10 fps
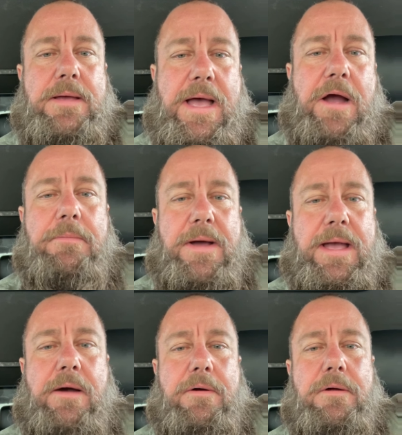hour by
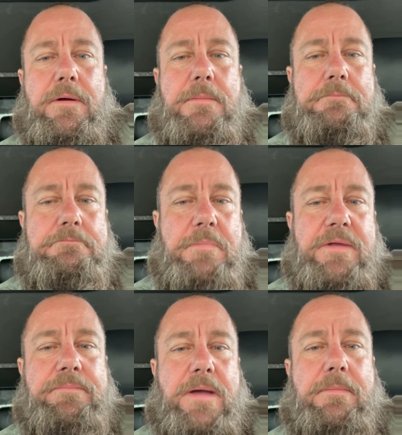hour,
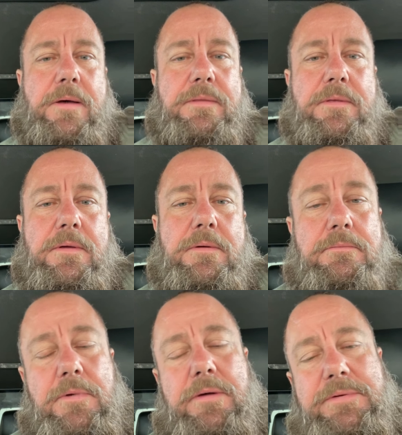month by month,
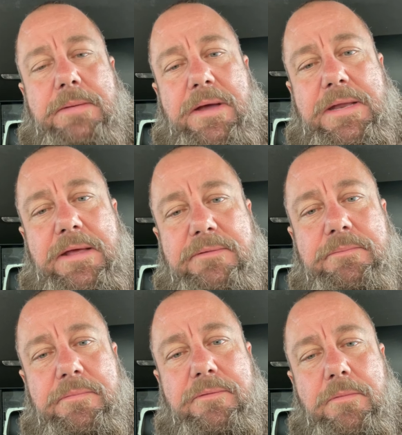day by day
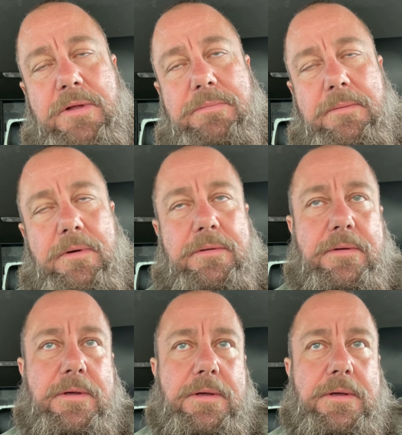before month by month.